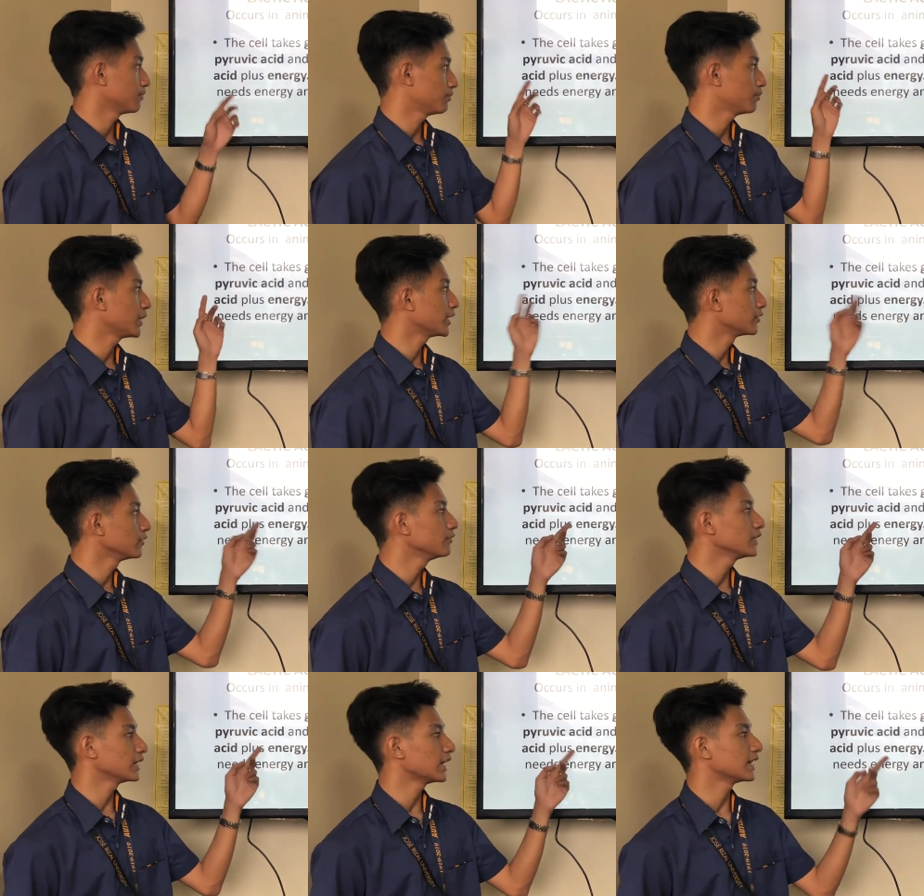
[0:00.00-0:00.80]

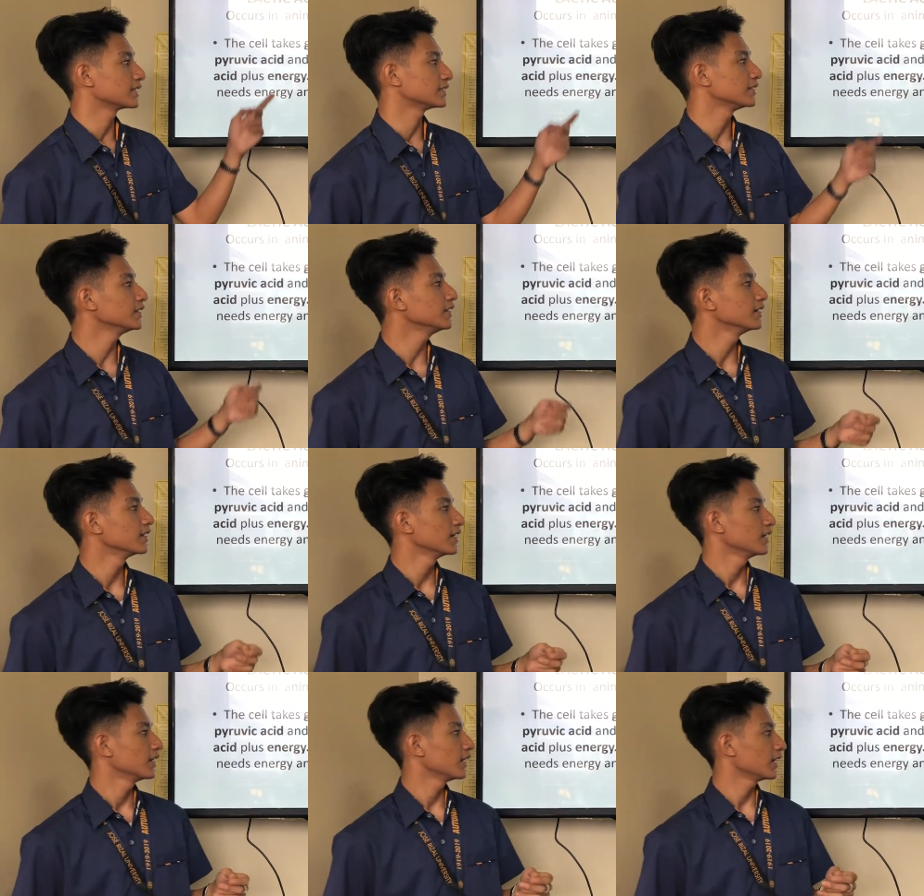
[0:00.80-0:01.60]
pyruvic acid,
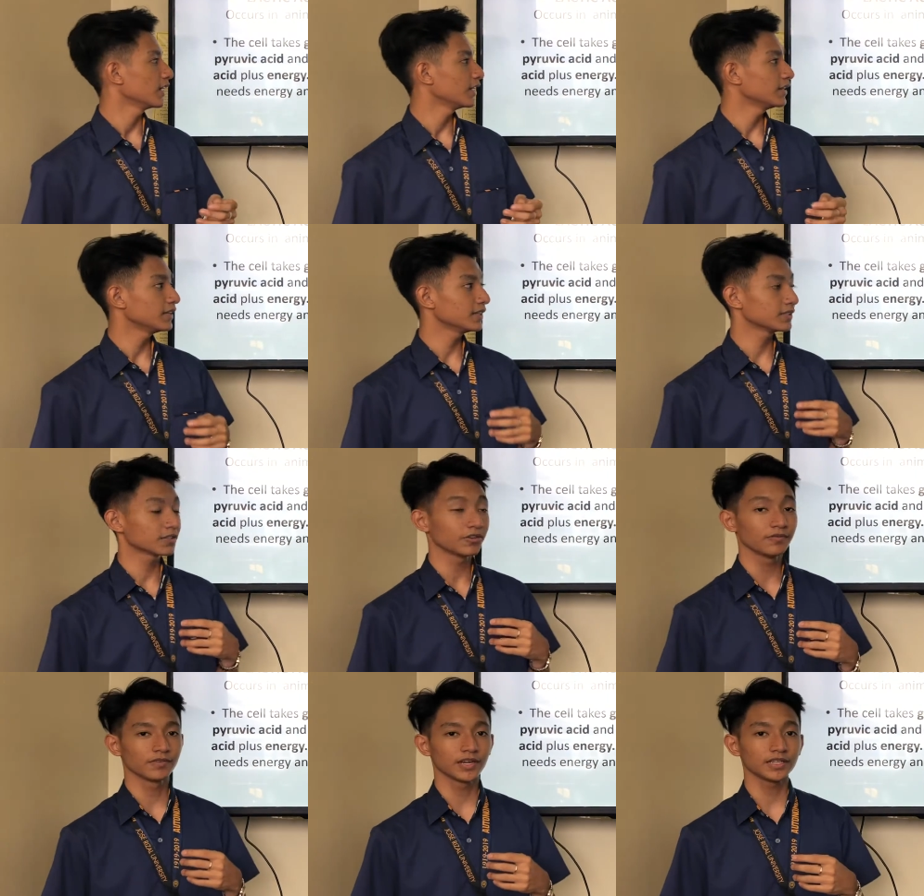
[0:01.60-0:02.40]
and it is
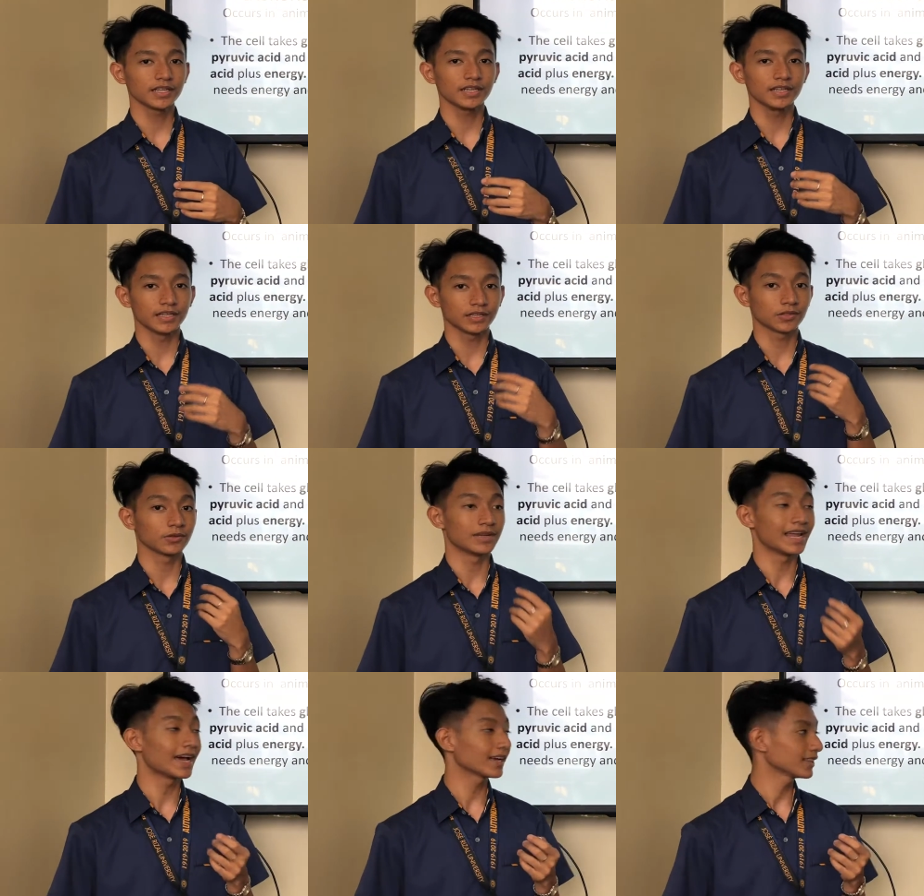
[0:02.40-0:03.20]
converted into
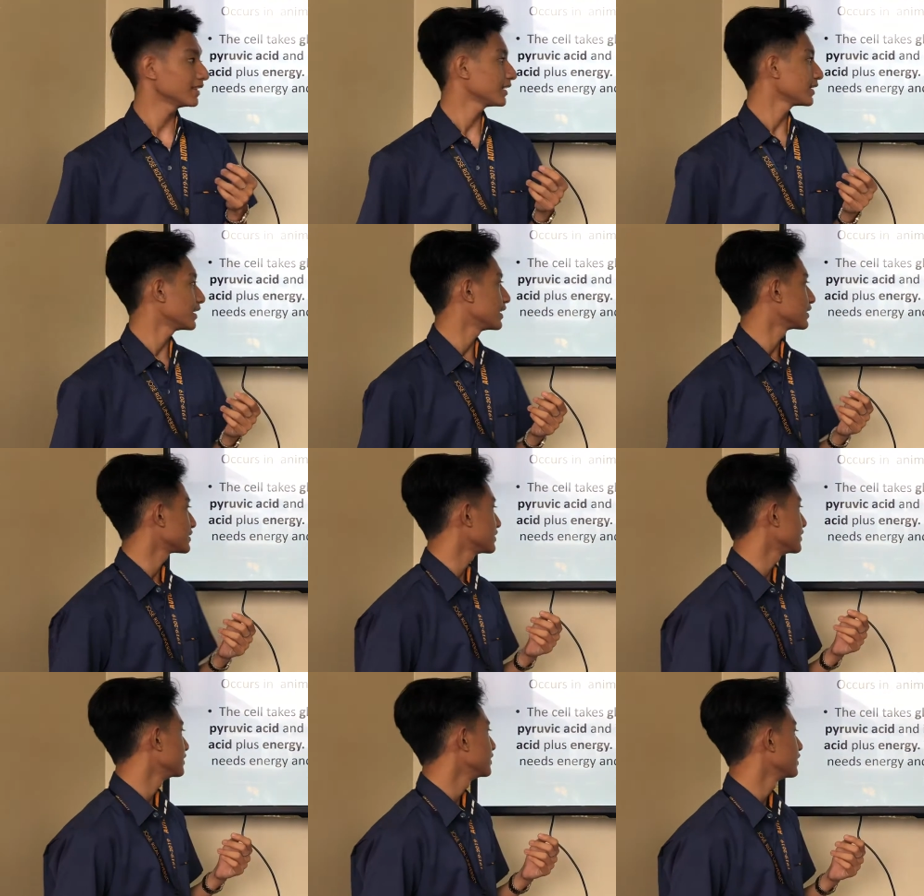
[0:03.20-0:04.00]
lactic
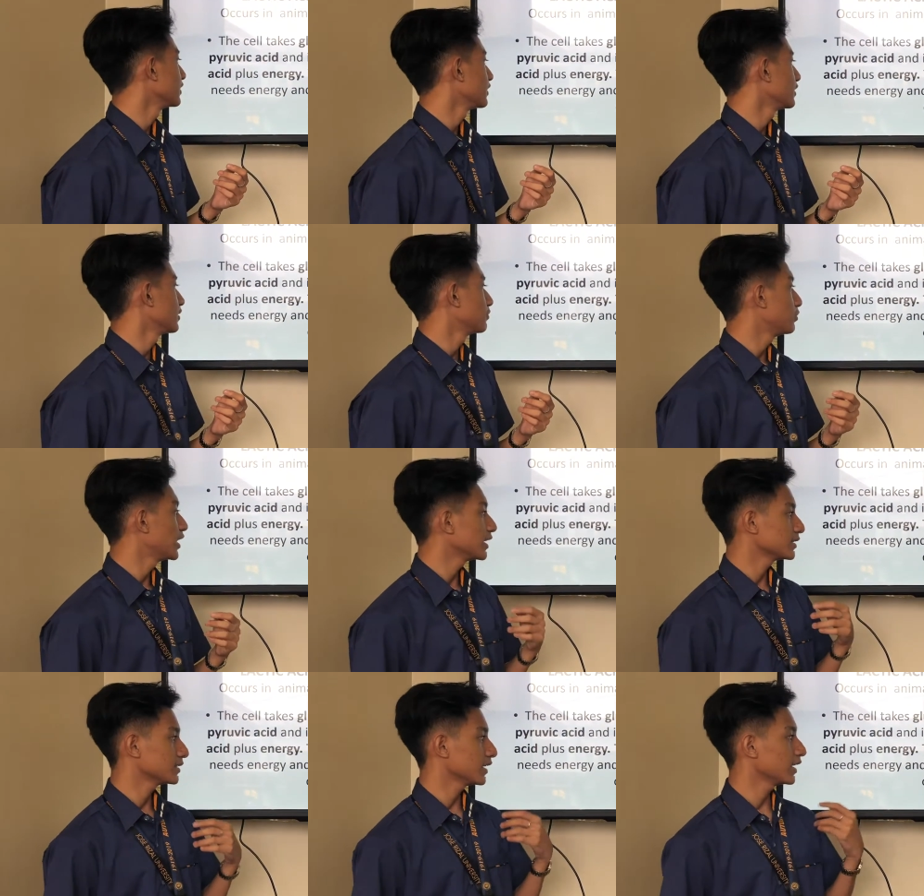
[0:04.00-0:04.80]
acid
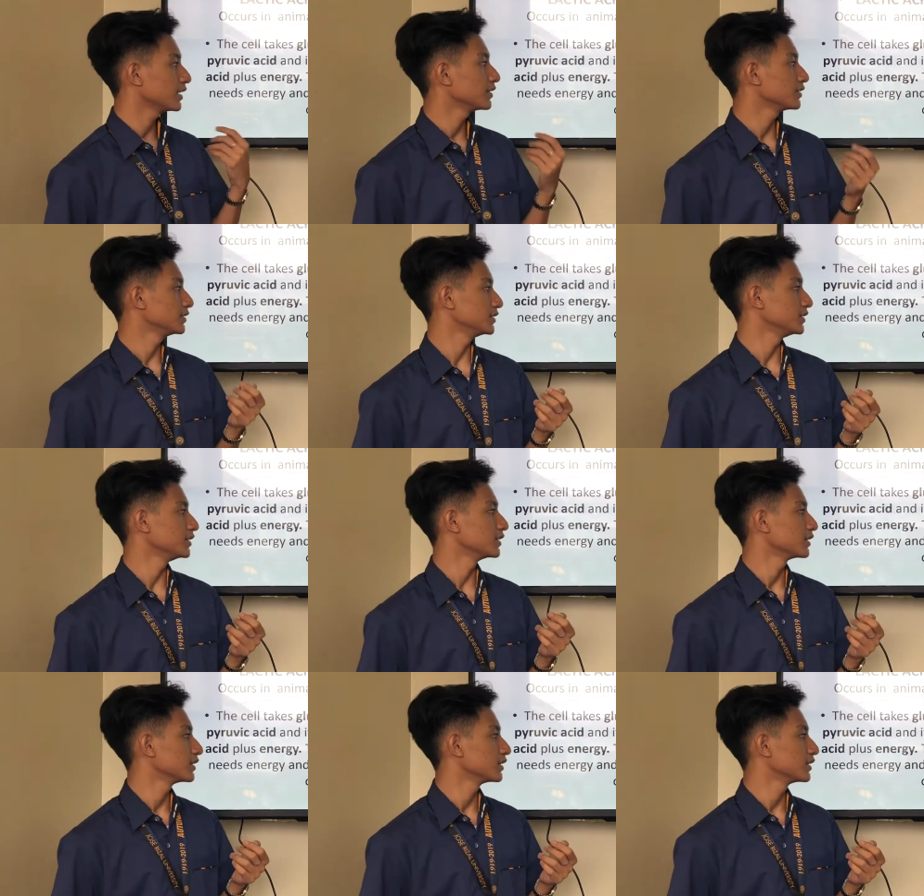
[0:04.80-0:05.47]
plus energy.